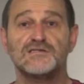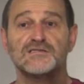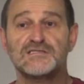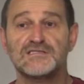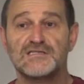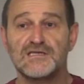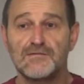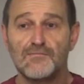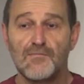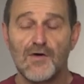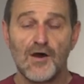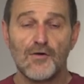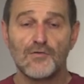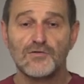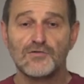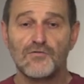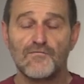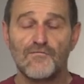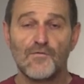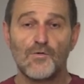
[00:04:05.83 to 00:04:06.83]
the
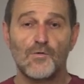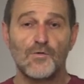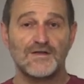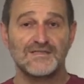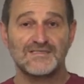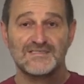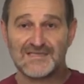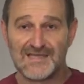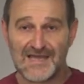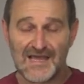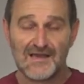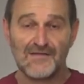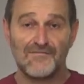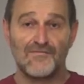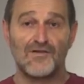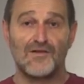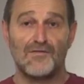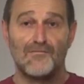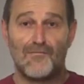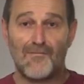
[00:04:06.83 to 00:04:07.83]
amount of coins
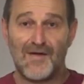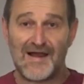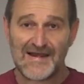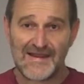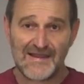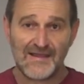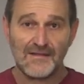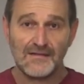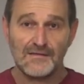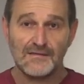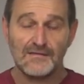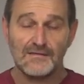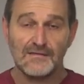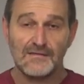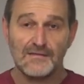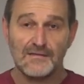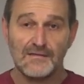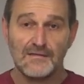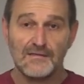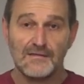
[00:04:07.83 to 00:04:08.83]
equal money,
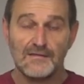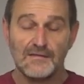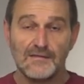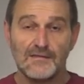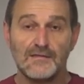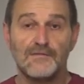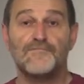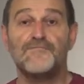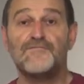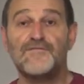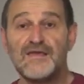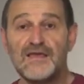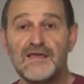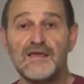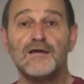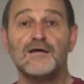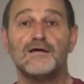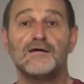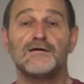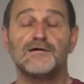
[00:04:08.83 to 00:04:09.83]

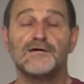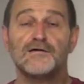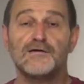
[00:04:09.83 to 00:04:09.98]
we